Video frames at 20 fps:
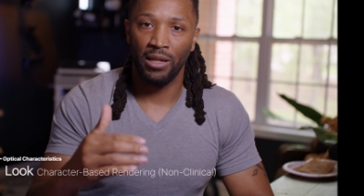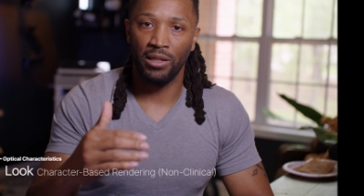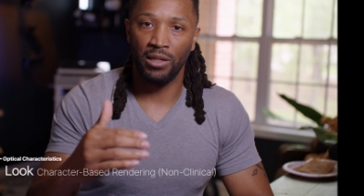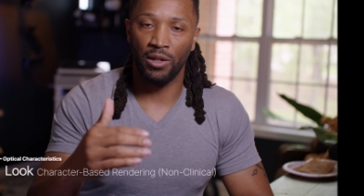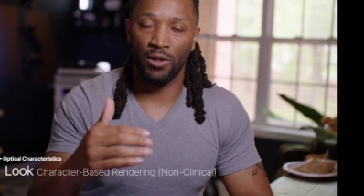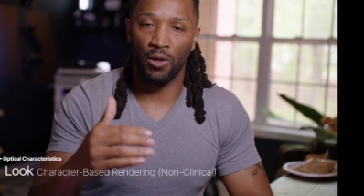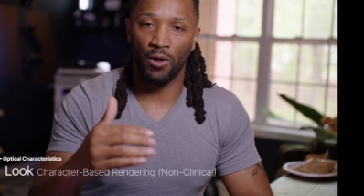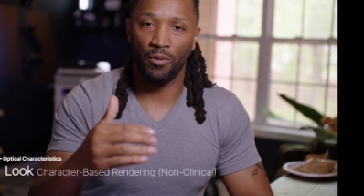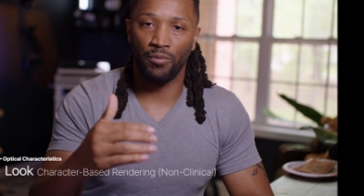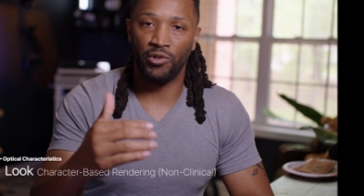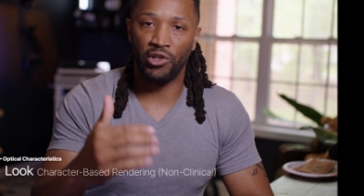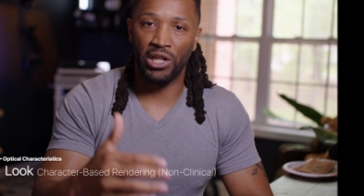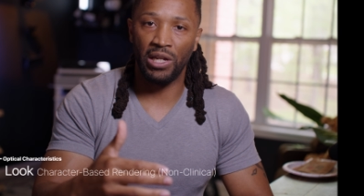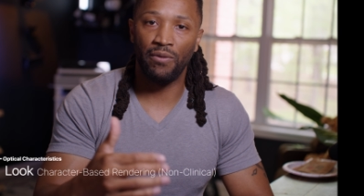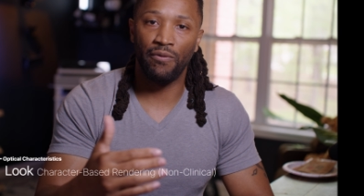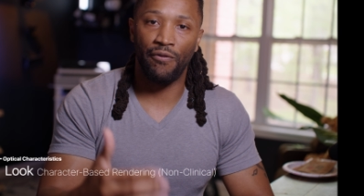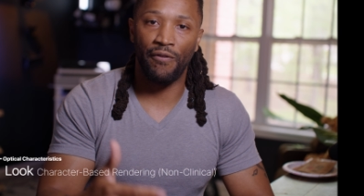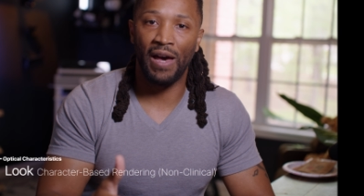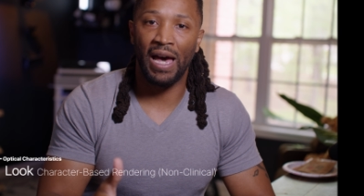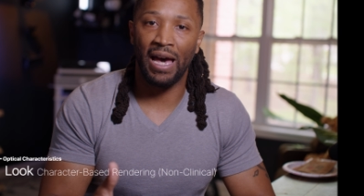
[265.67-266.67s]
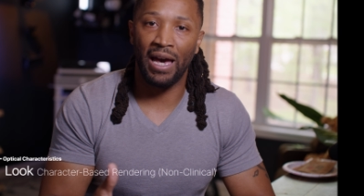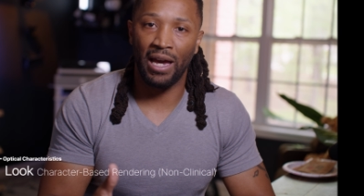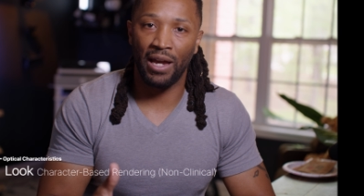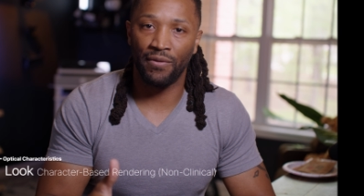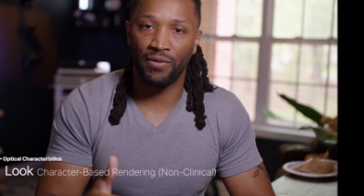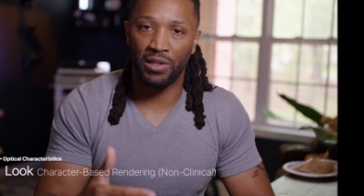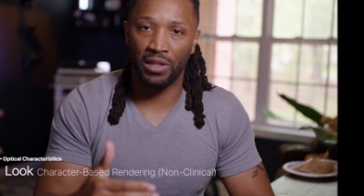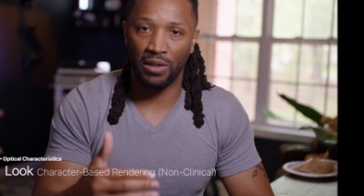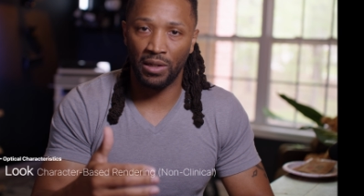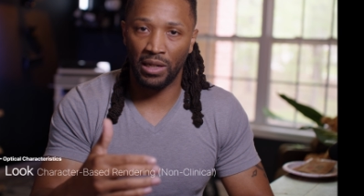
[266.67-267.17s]
Gen
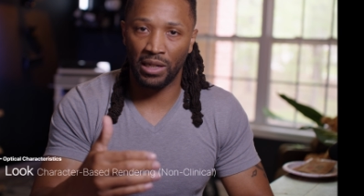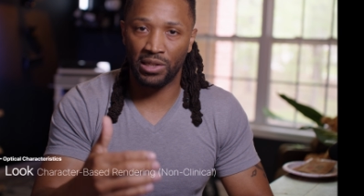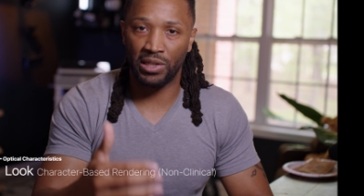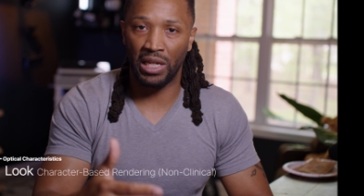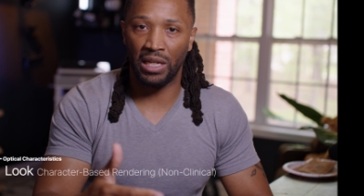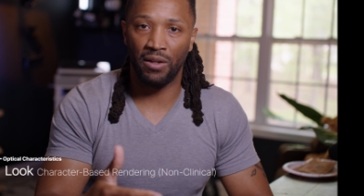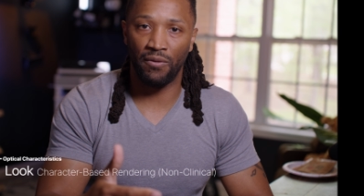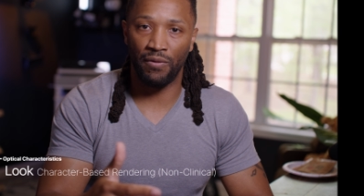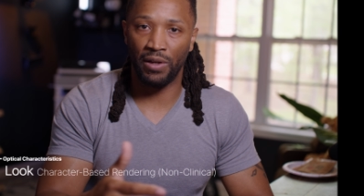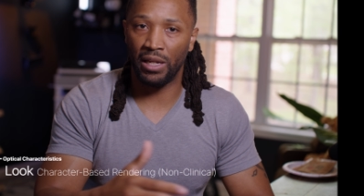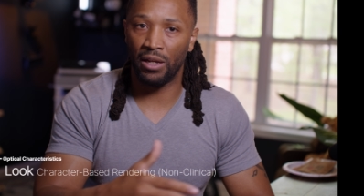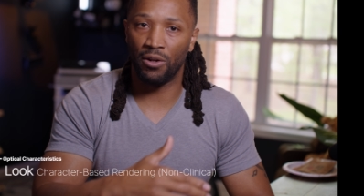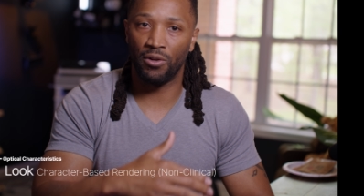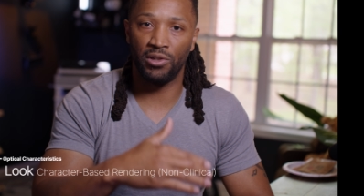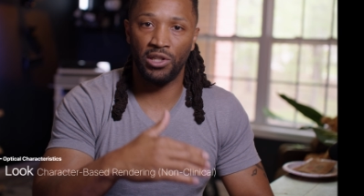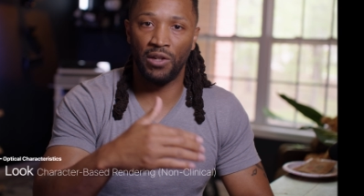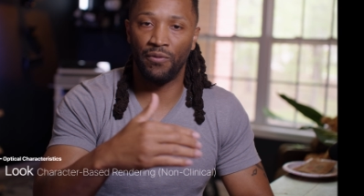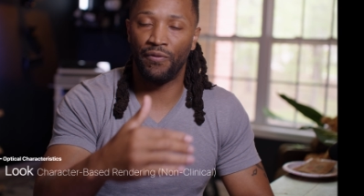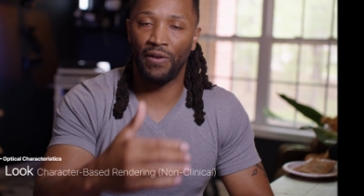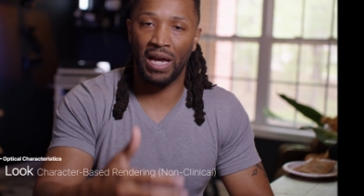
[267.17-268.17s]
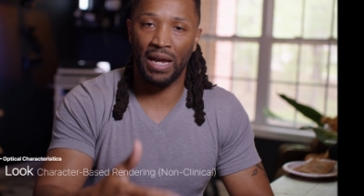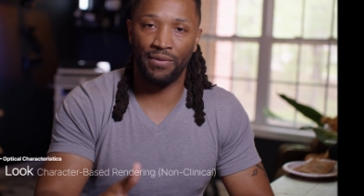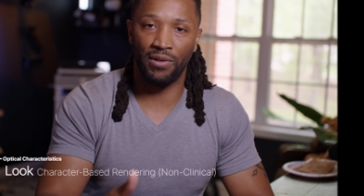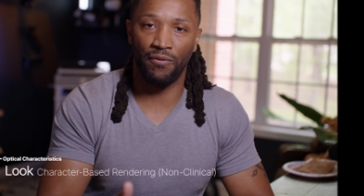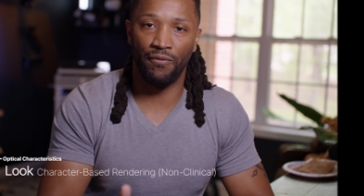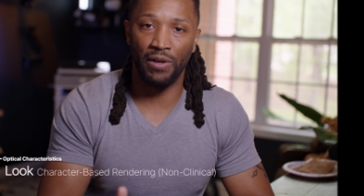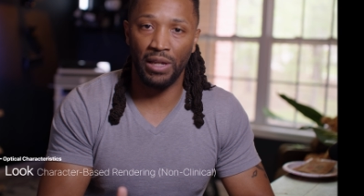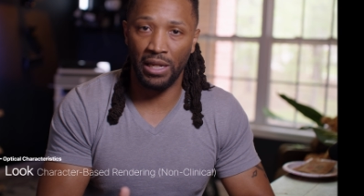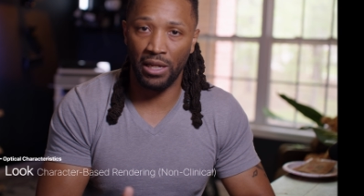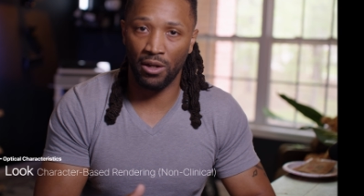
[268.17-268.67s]
5 to extended video, or Gen 5 to
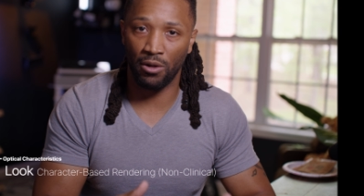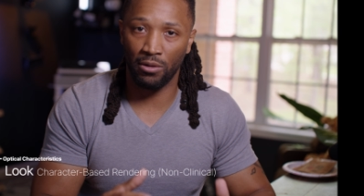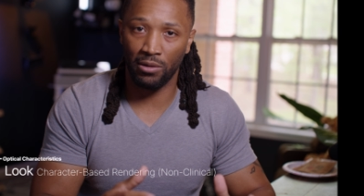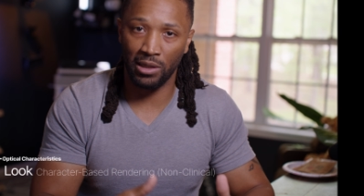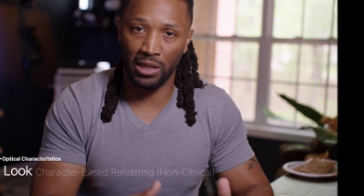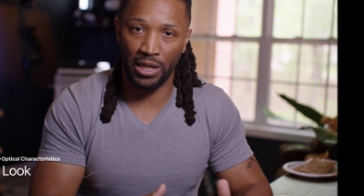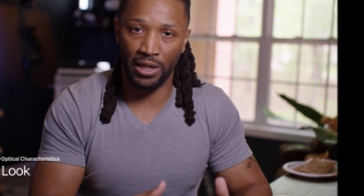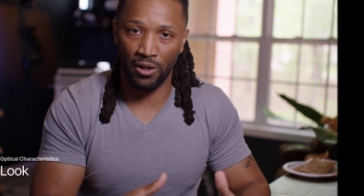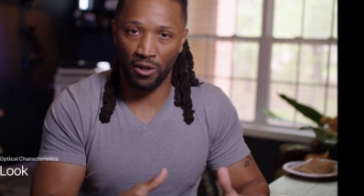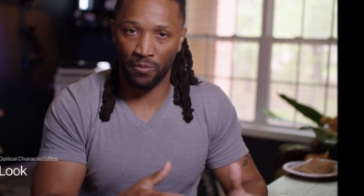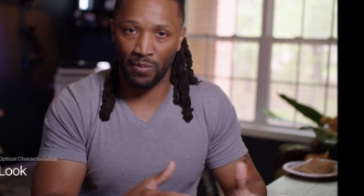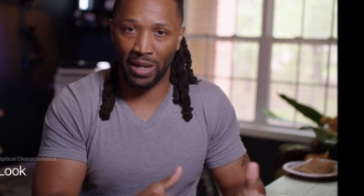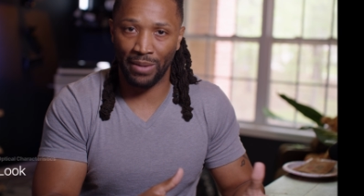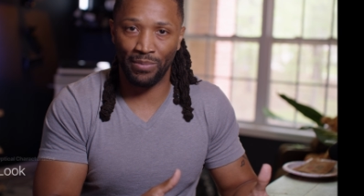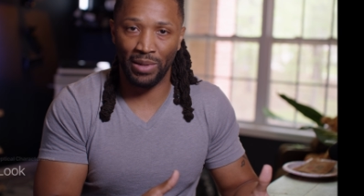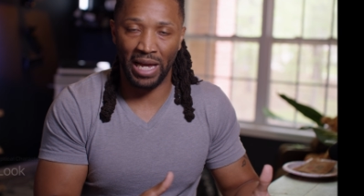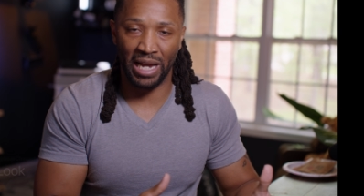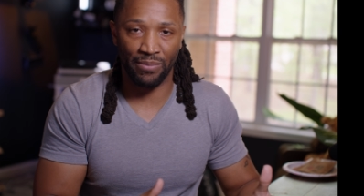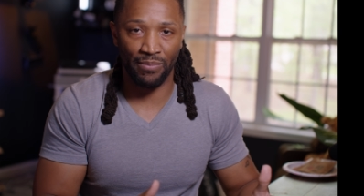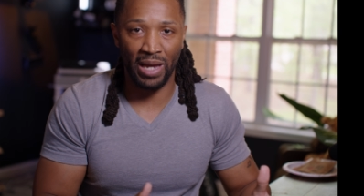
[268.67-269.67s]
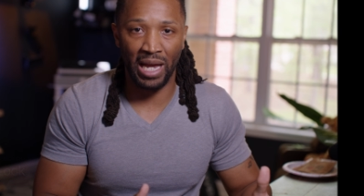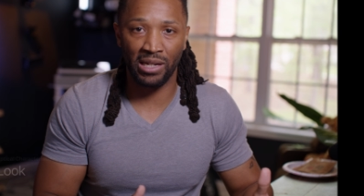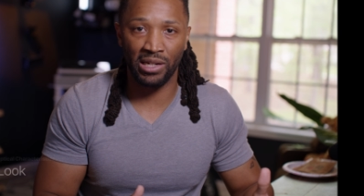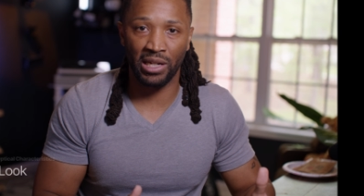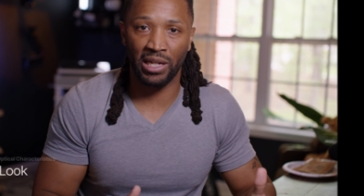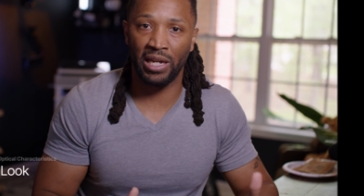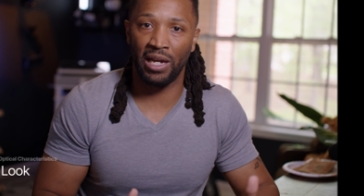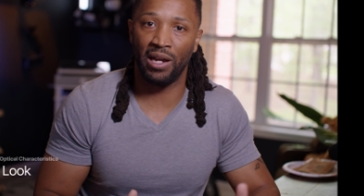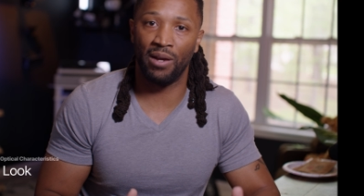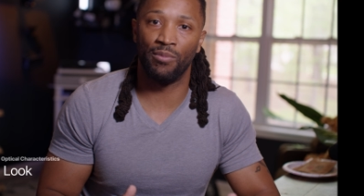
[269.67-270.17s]
video LUT on my
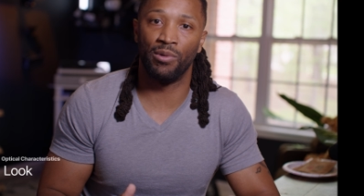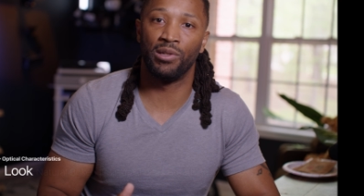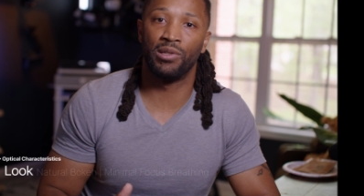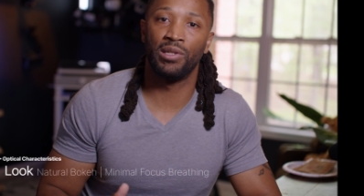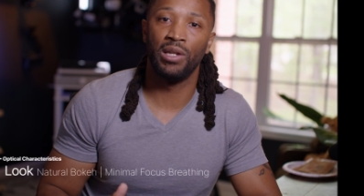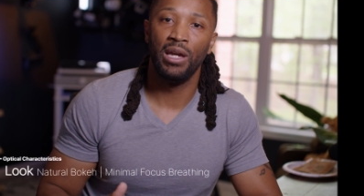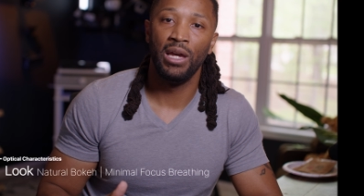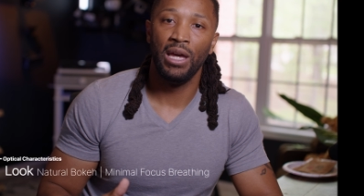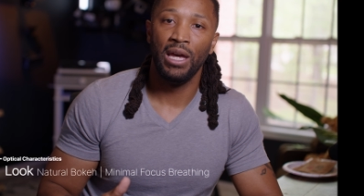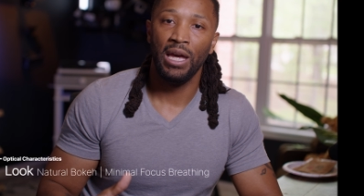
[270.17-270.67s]
Blackmagic cameras.